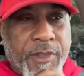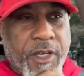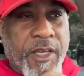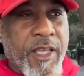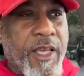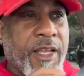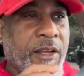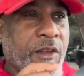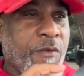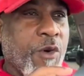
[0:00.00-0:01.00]
again, I
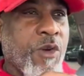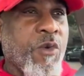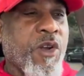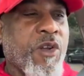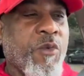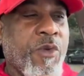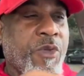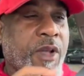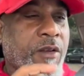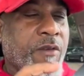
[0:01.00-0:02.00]
look forward to working with
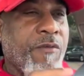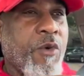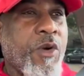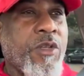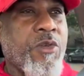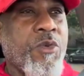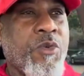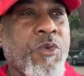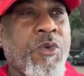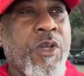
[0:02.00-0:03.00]
you. I look forward
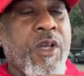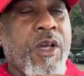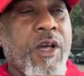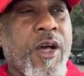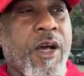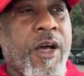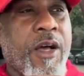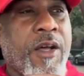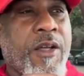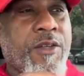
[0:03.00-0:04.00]
to
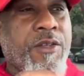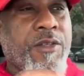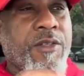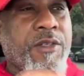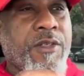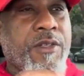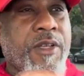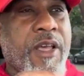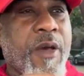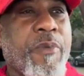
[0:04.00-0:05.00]
uh,
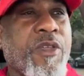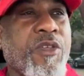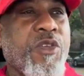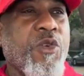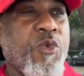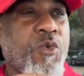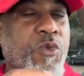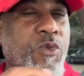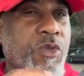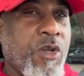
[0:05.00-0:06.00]
helping you
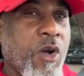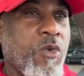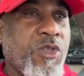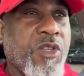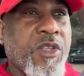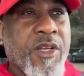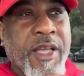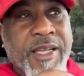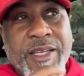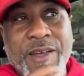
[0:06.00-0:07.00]
go to the
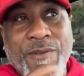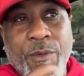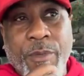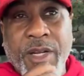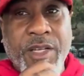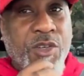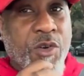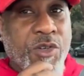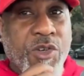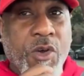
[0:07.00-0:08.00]
next level, but it's
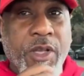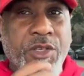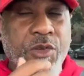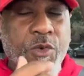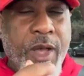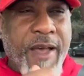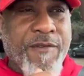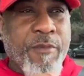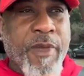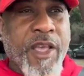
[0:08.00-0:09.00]
your choice. You have
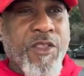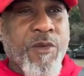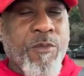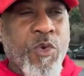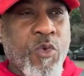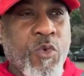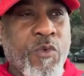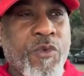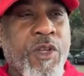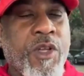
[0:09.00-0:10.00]
to make the
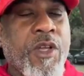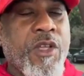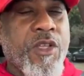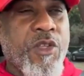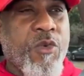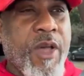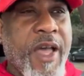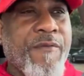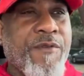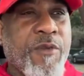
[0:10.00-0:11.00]
move. You
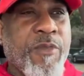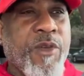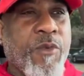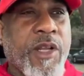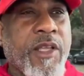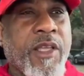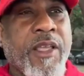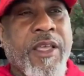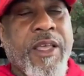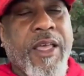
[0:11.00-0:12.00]
have to be willing.
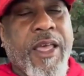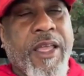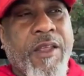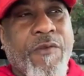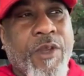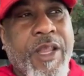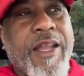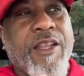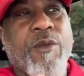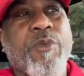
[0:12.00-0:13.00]
And if you're not
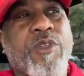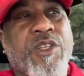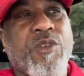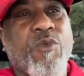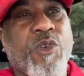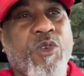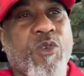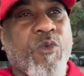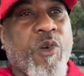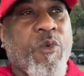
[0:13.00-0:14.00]
in a position where you
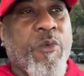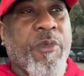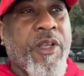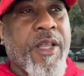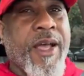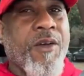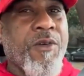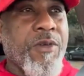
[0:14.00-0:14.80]
can work with me now,